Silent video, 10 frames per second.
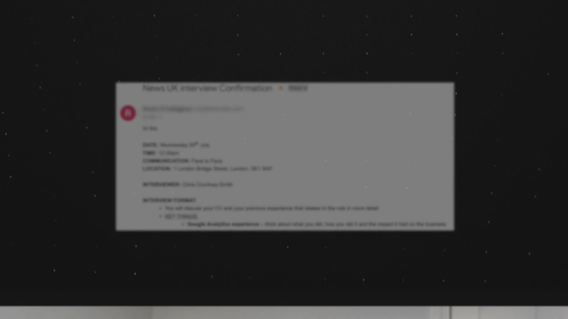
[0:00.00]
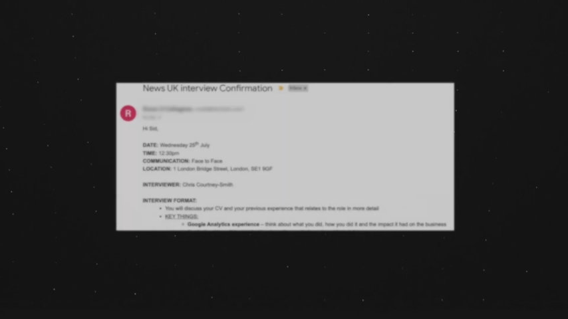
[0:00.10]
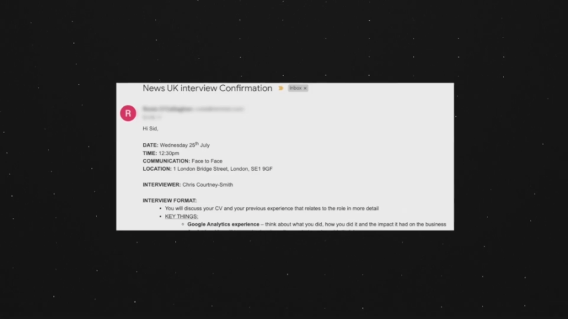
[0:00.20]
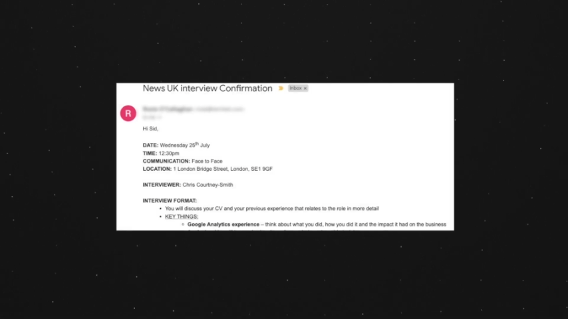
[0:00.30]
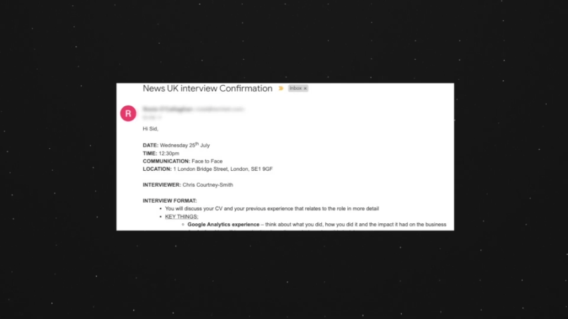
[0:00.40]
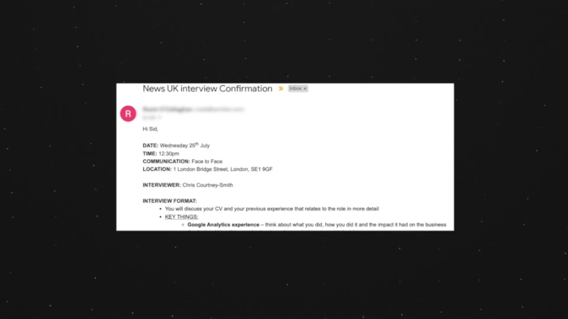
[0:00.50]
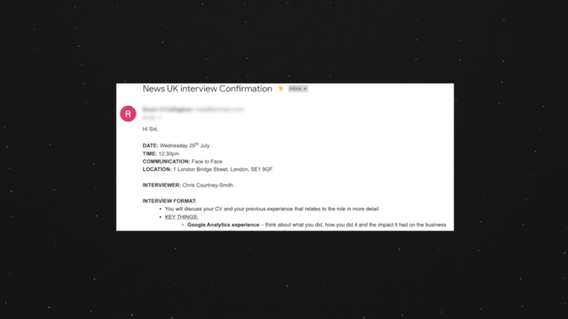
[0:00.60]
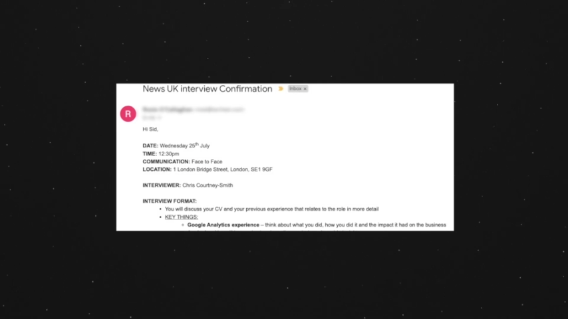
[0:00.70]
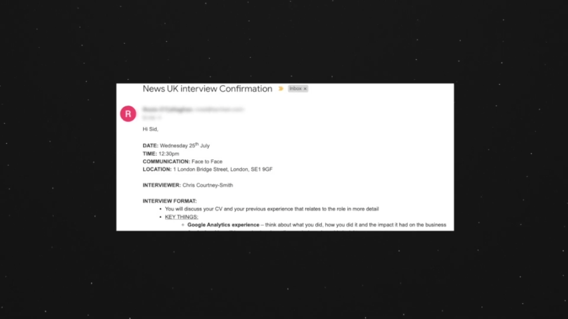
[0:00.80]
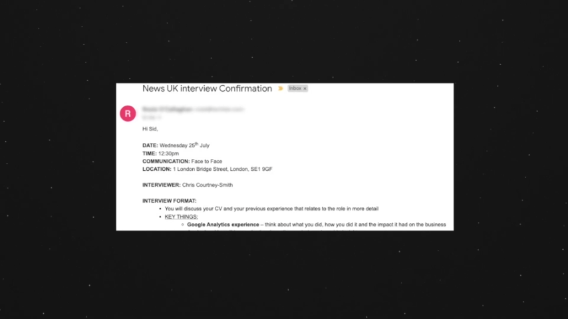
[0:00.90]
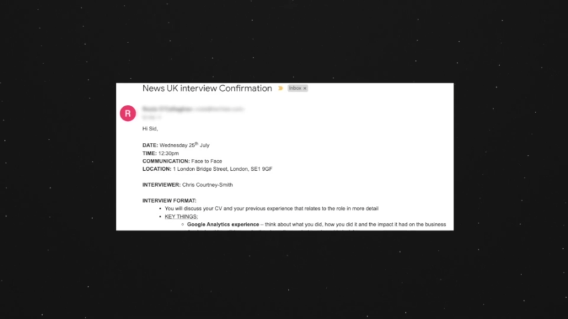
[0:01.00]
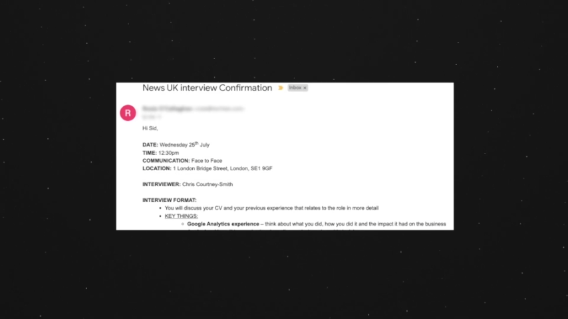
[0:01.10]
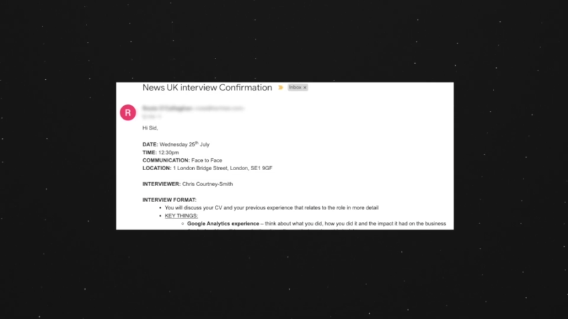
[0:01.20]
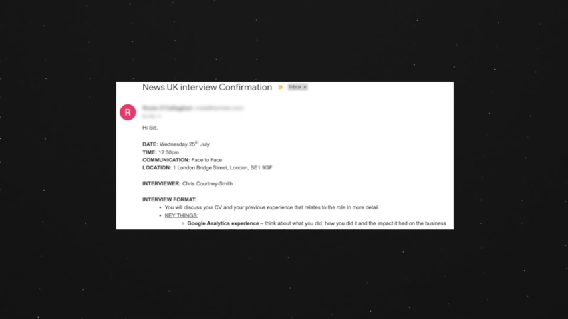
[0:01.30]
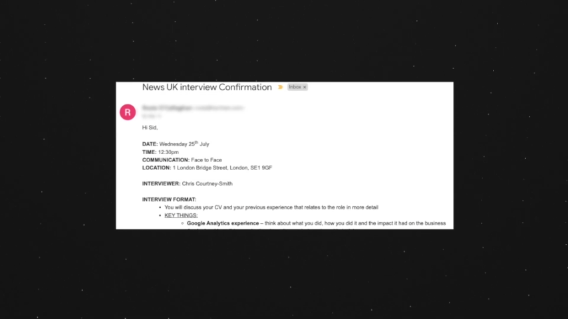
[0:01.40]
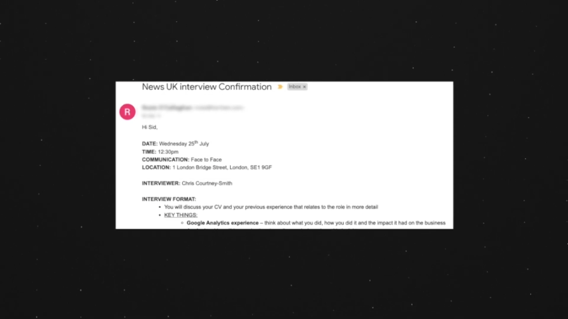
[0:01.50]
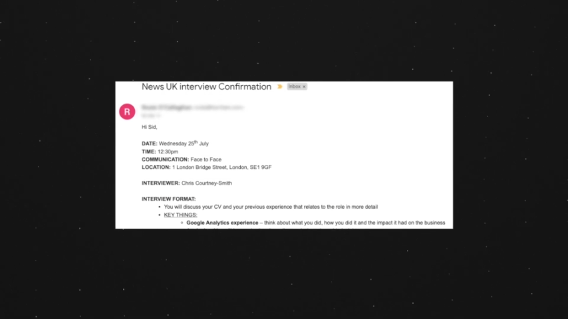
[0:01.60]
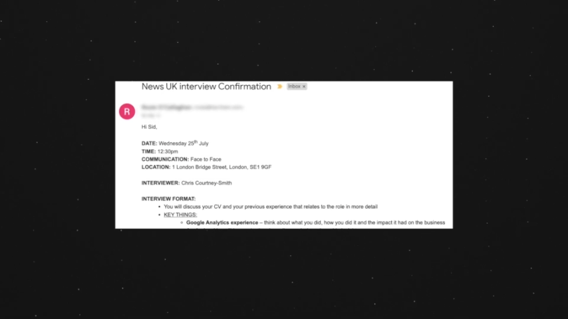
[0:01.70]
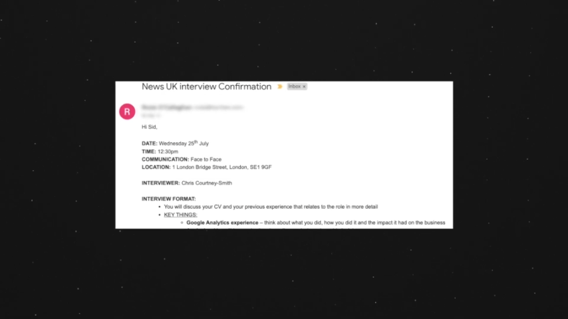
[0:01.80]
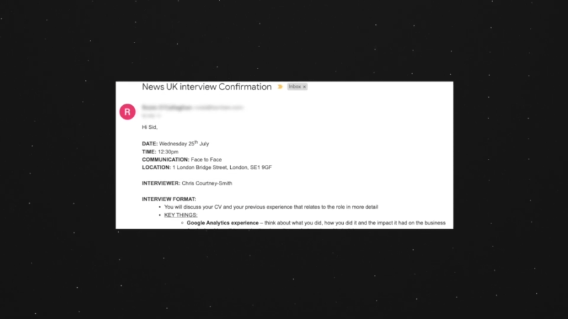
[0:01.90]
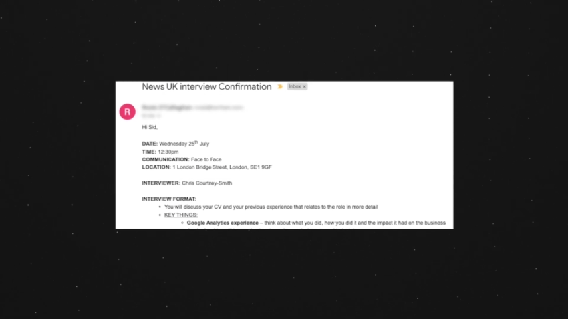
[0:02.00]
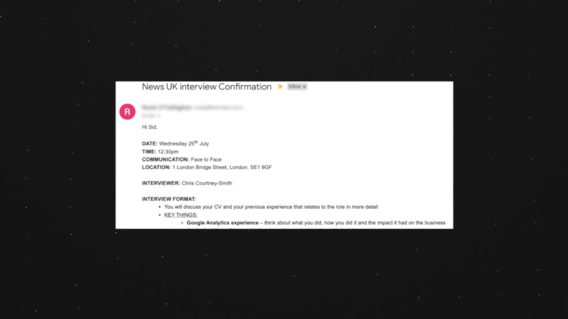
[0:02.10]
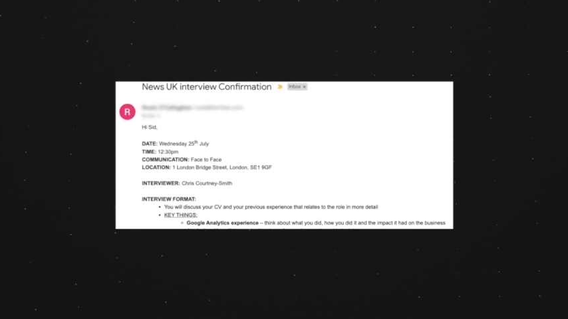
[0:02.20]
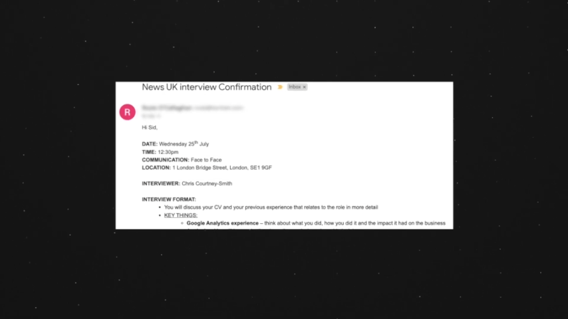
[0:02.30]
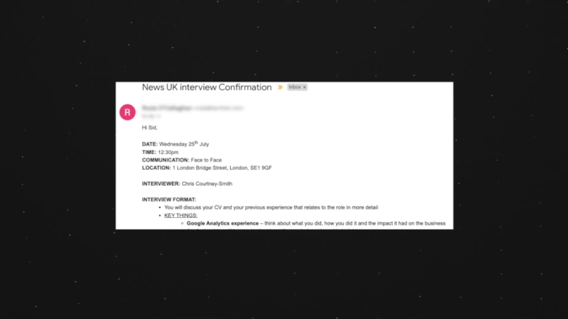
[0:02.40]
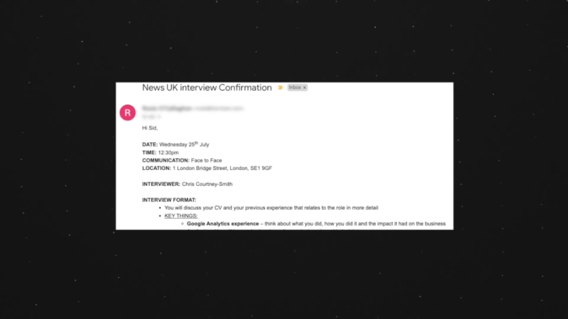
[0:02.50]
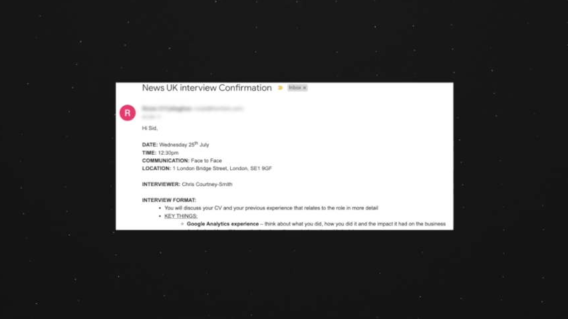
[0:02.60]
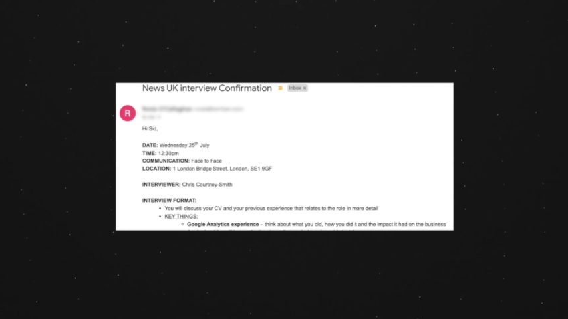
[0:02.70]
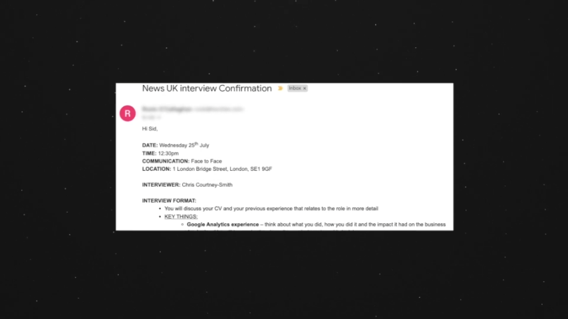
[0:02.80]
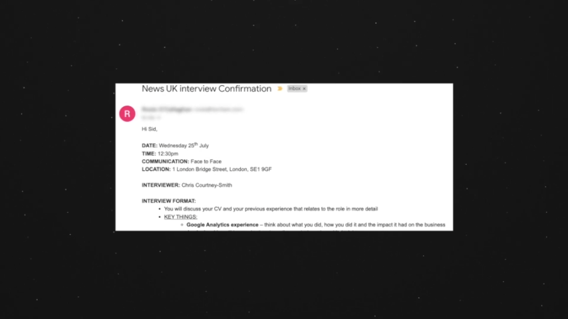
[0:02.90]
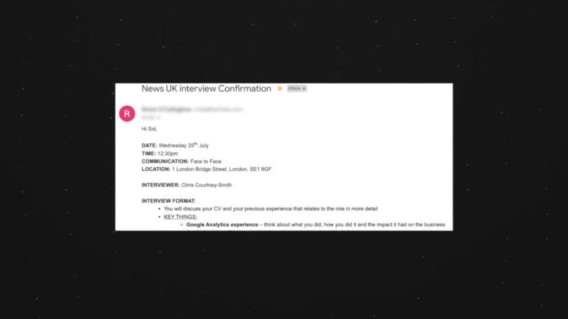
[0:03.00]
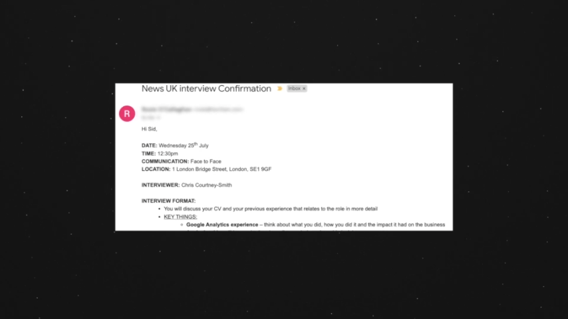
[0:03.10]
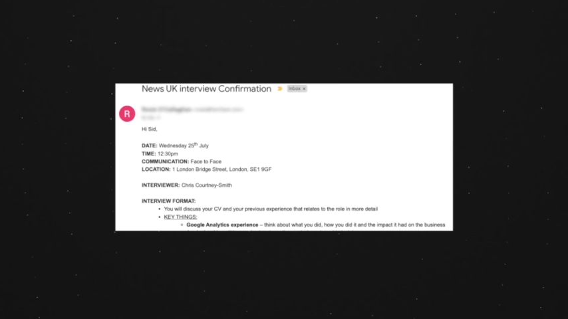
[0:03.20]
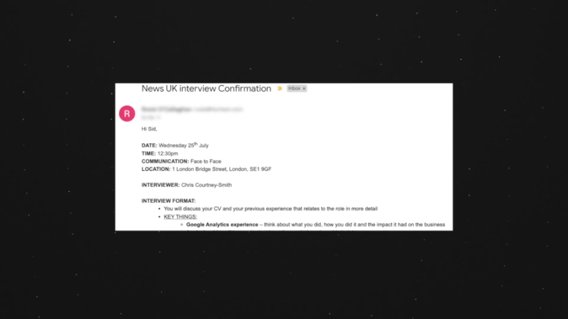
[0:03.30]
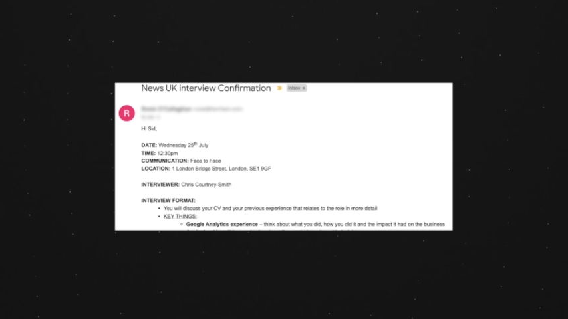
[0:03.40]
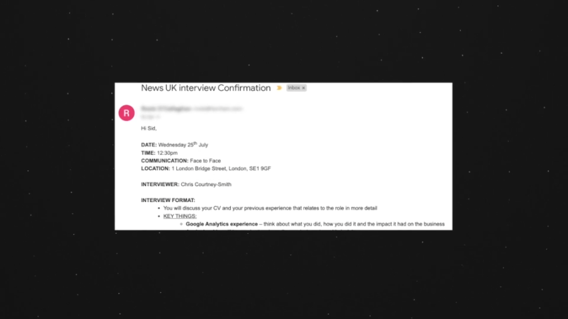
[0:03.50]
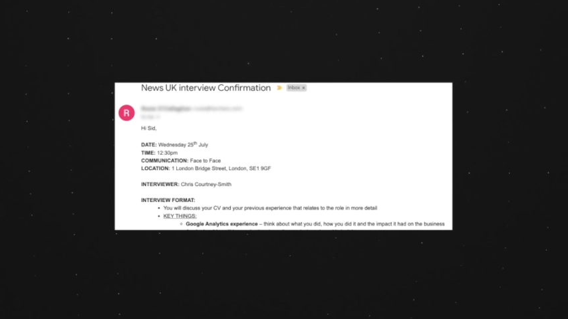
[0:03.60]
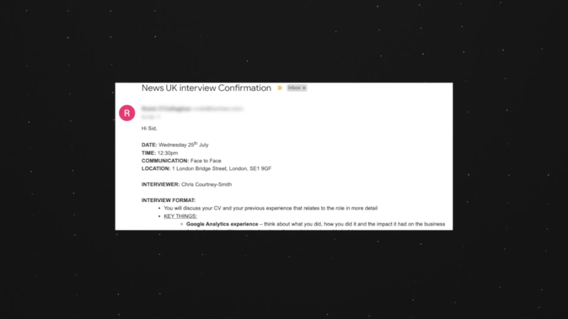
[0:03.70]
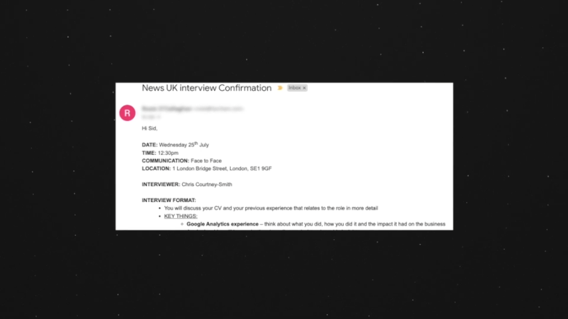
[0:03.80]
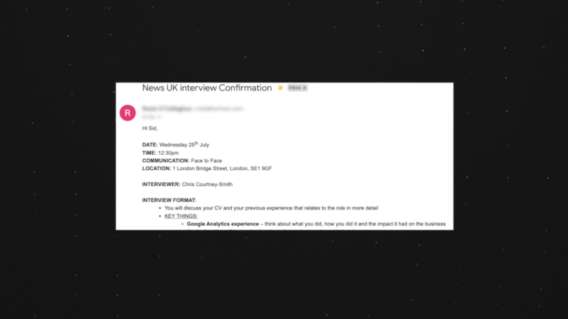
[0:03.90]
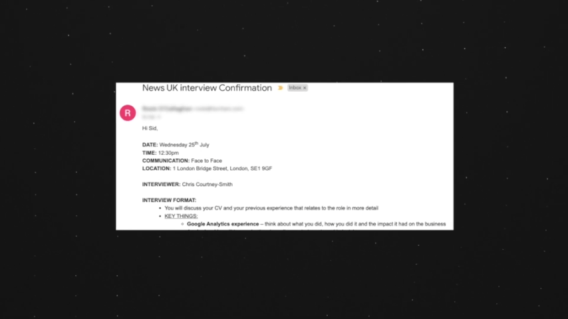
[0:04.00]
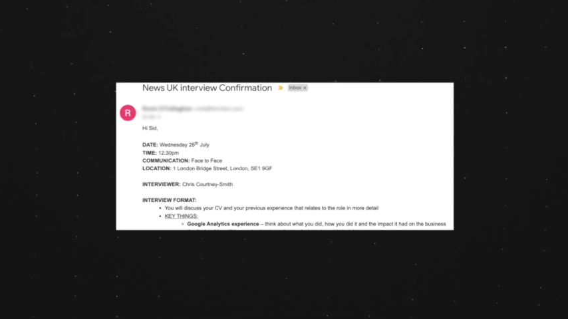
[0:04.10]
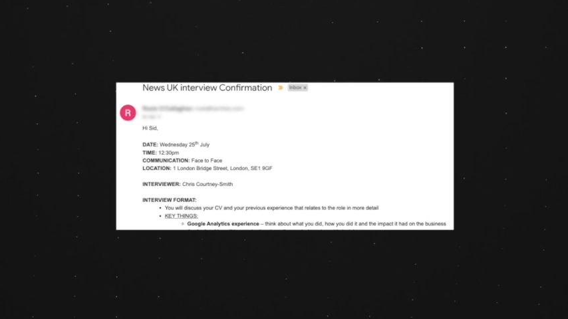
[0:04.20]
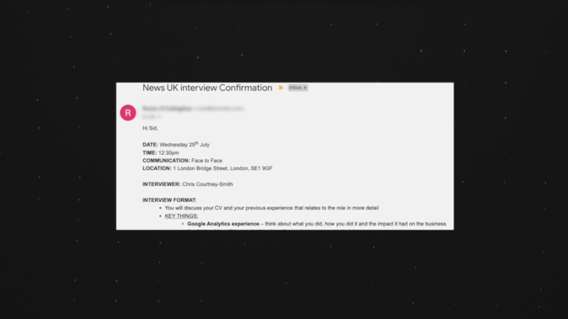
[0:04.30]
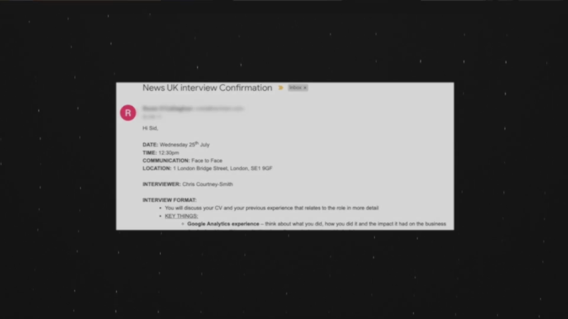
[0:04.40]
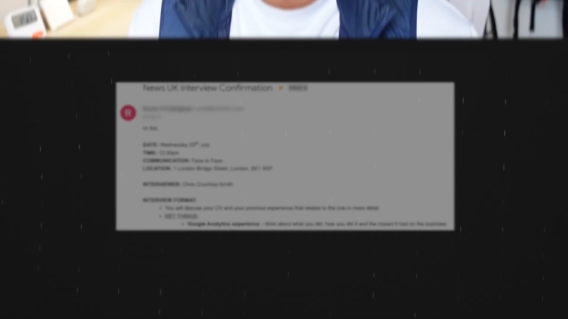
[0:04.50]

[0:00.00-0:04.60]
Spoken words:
(no speaker visible)